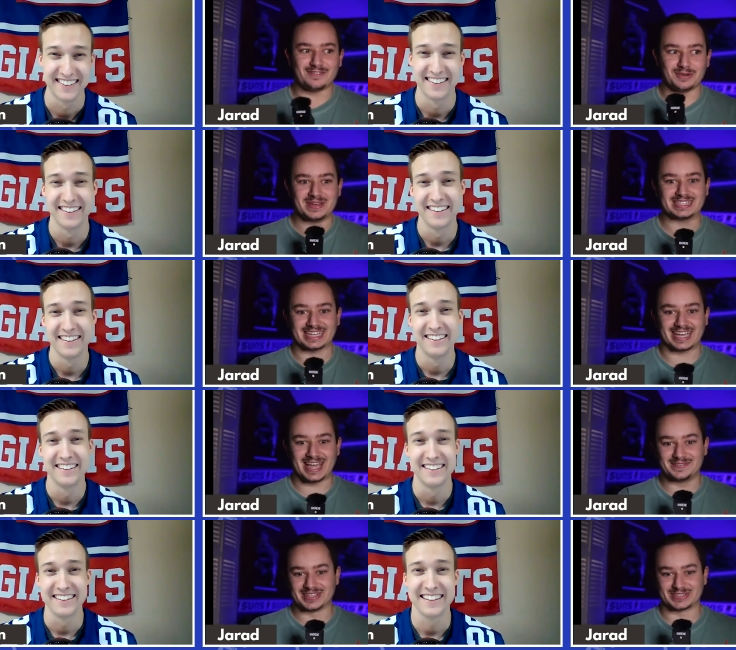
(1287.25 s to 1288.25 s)
Speaker 1: missed a game
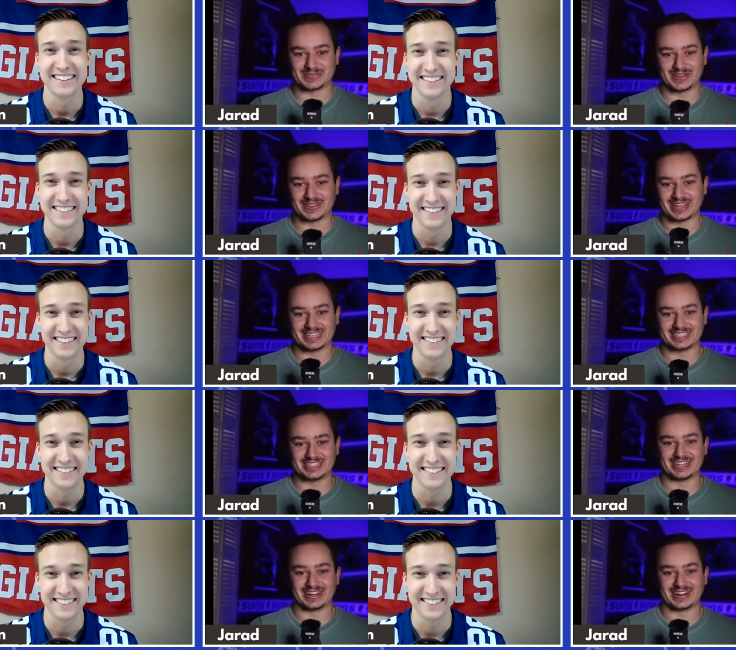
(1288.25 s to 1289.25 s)
this
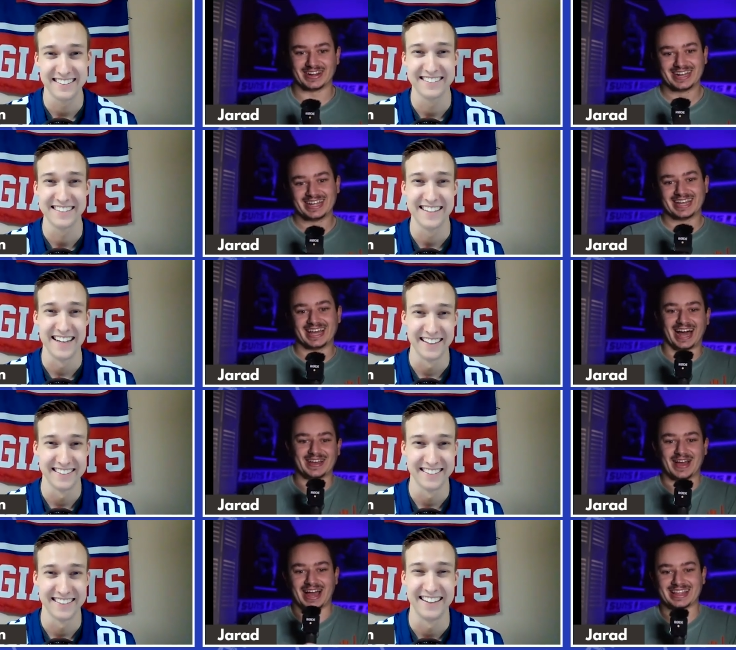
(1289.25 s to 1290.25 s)
year. Yeah.
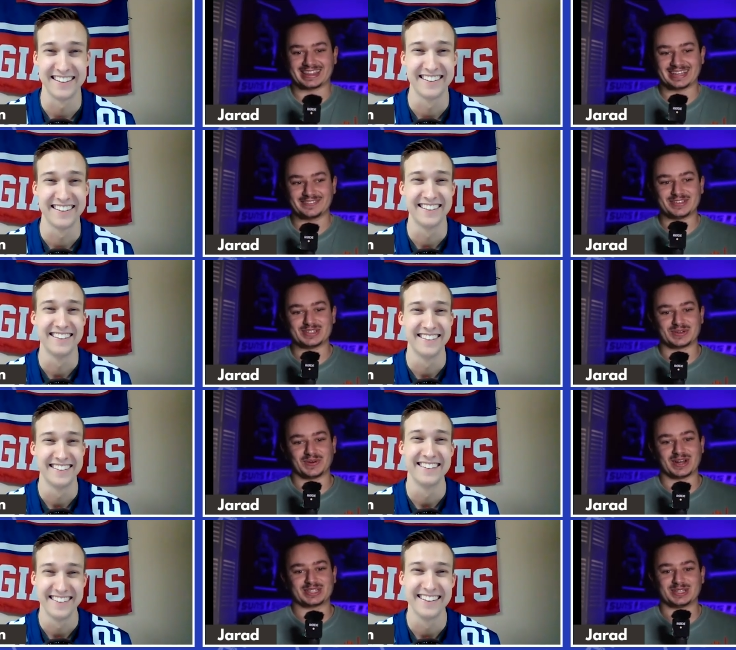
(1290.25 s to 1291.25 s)
I think if he's
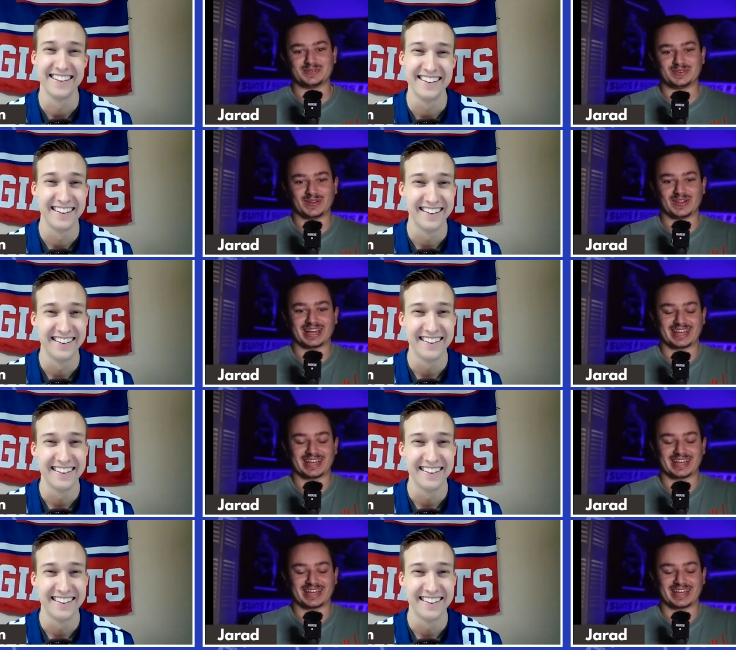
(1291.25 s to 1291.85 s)
questionable, like,